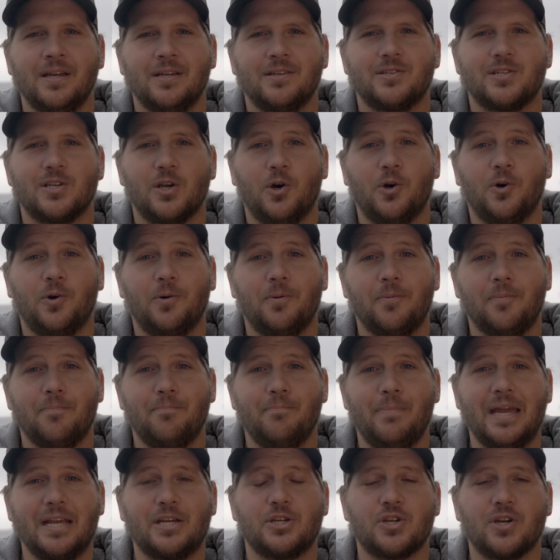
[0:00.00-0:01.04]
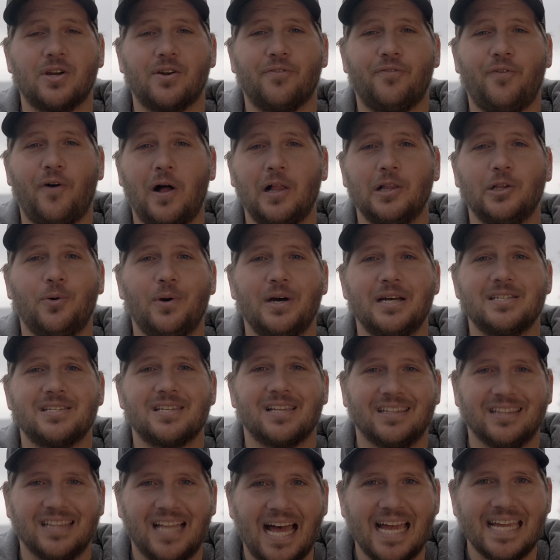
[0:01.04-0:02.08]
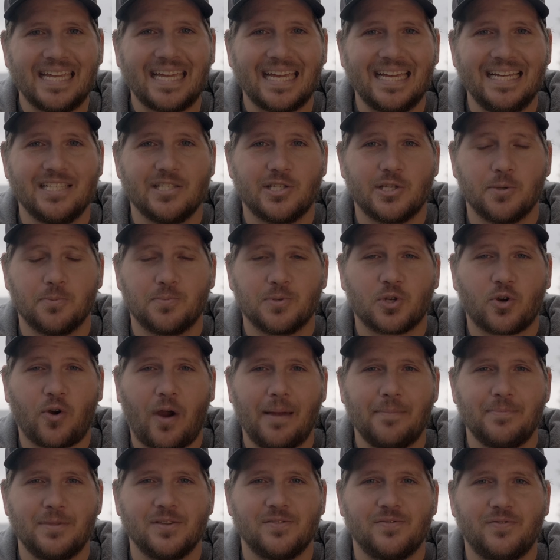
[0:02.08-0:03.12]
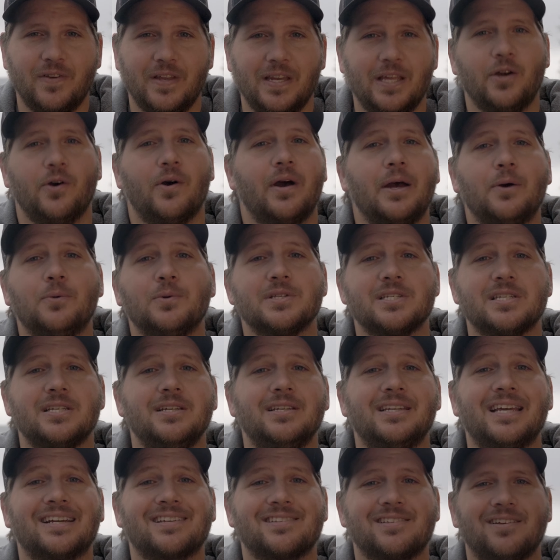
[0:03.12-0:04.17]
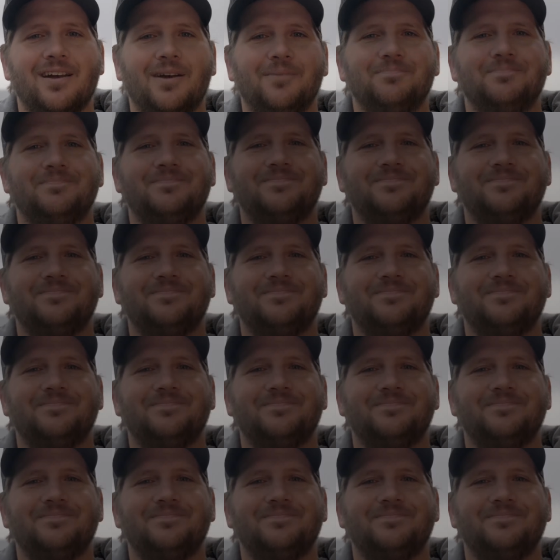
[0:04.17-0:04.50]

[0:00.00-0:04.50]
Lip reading: So make sure to follow us, like, and subscribe this video, and we'll see you next time.